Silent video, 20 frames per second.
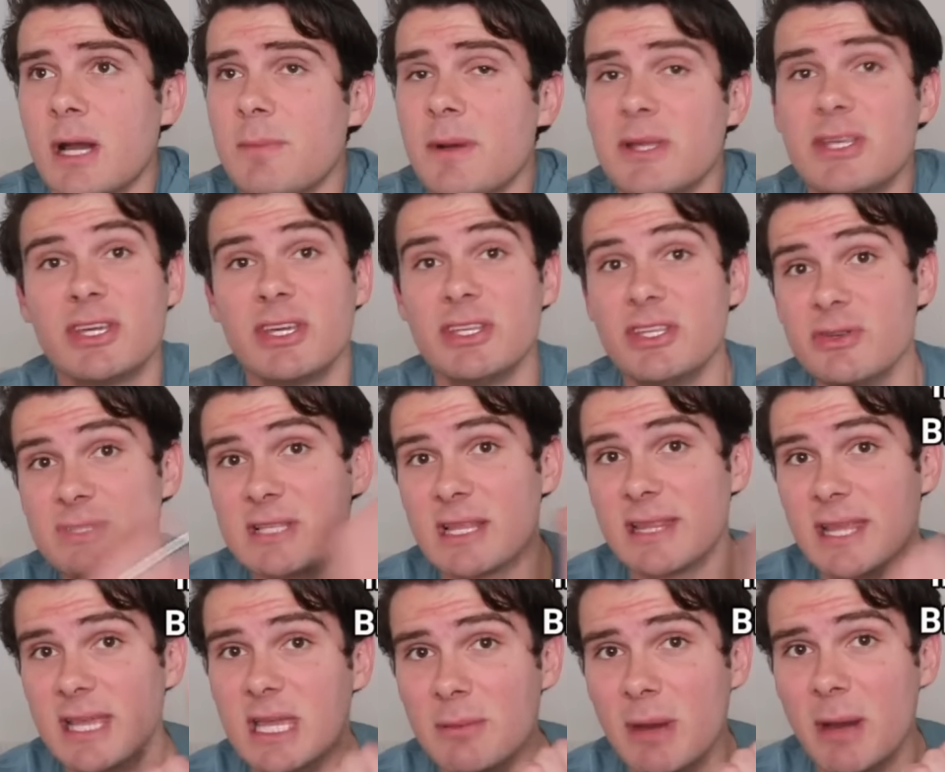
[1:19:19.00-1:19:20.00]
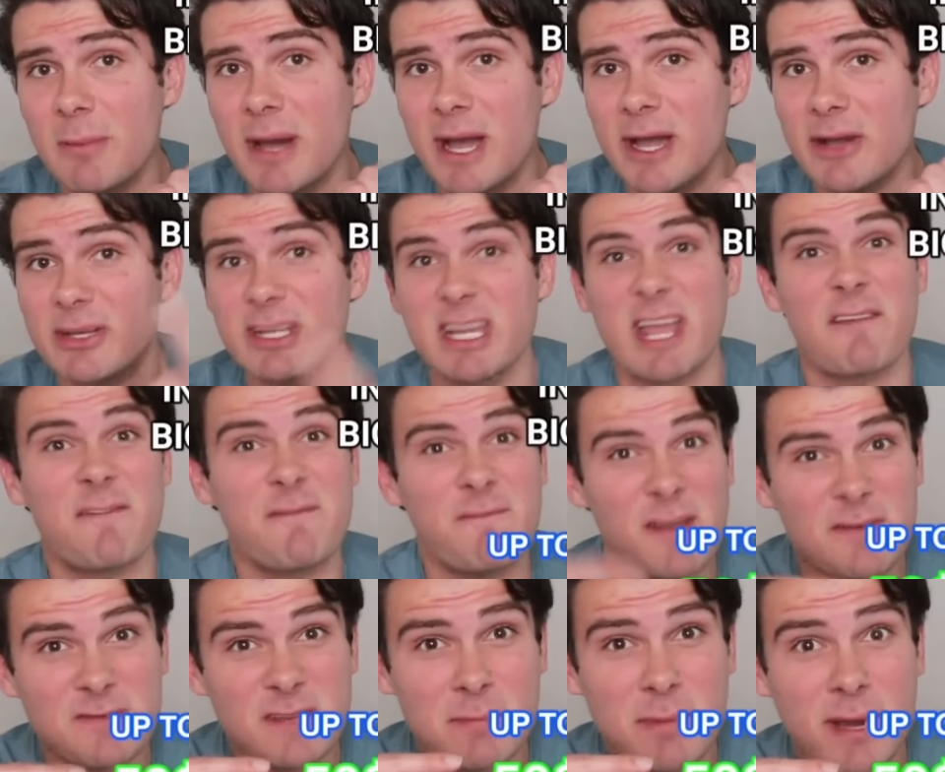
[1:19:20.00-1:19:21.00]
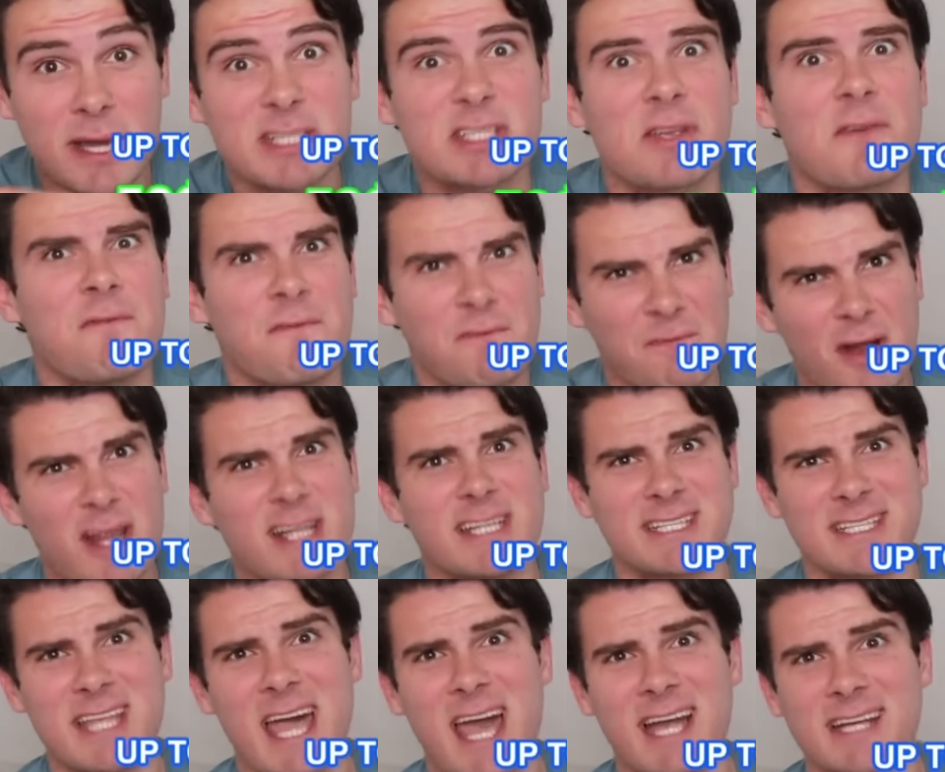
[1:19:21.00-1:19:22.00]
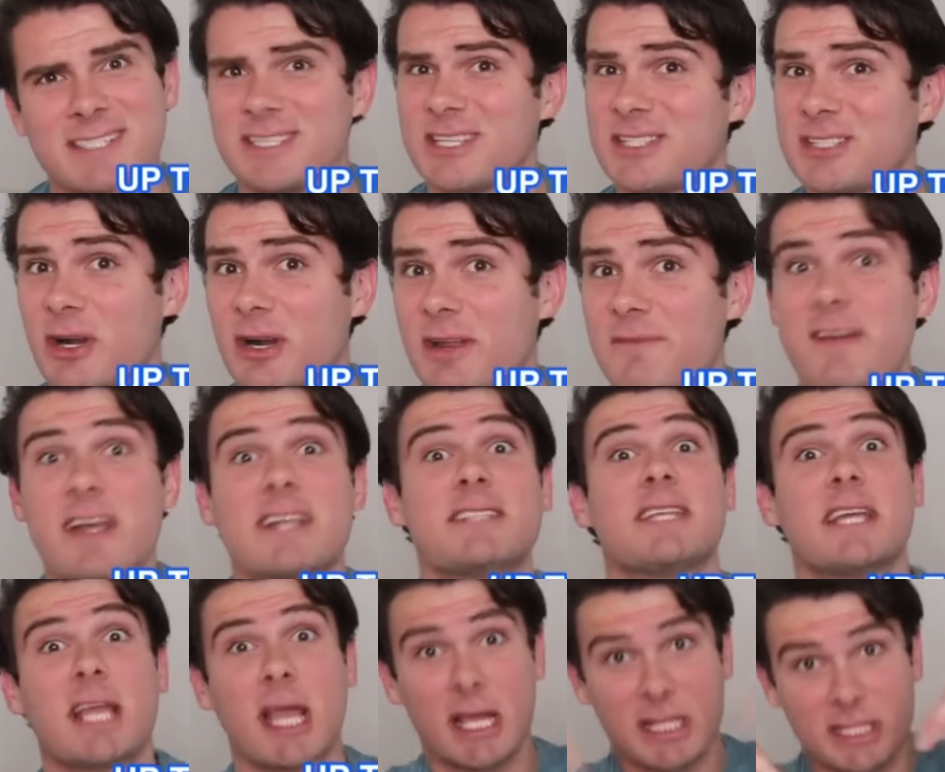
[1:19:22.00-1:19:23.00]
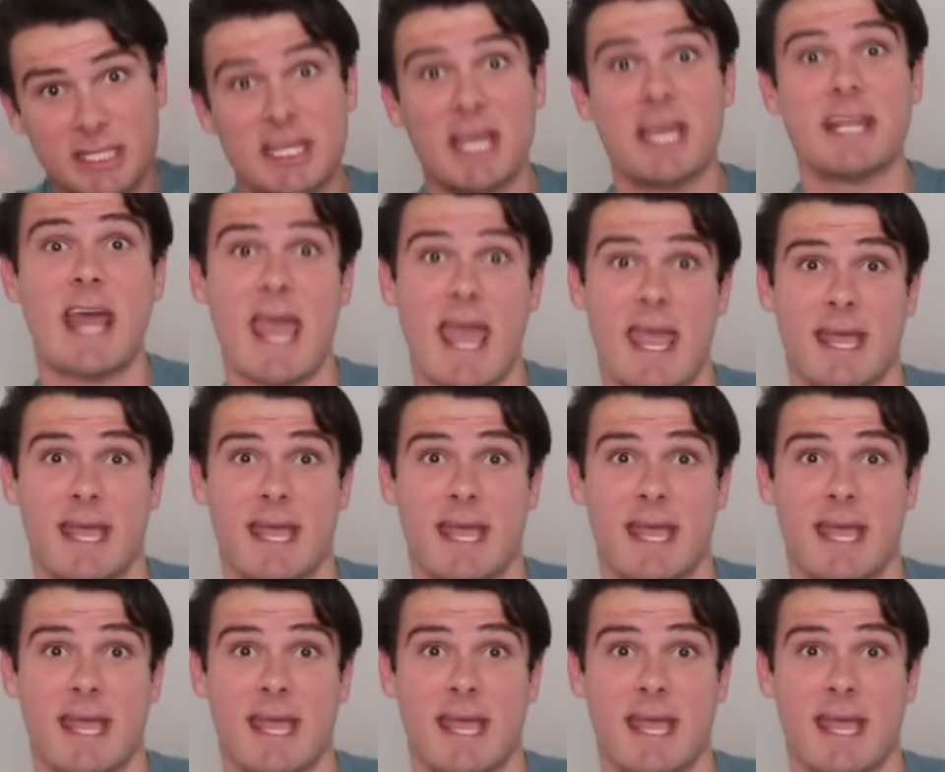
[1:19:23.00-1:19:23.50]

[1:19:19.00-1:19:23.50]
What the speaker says: and you can use the link in my bio to get $50 of free stocks to start investing today.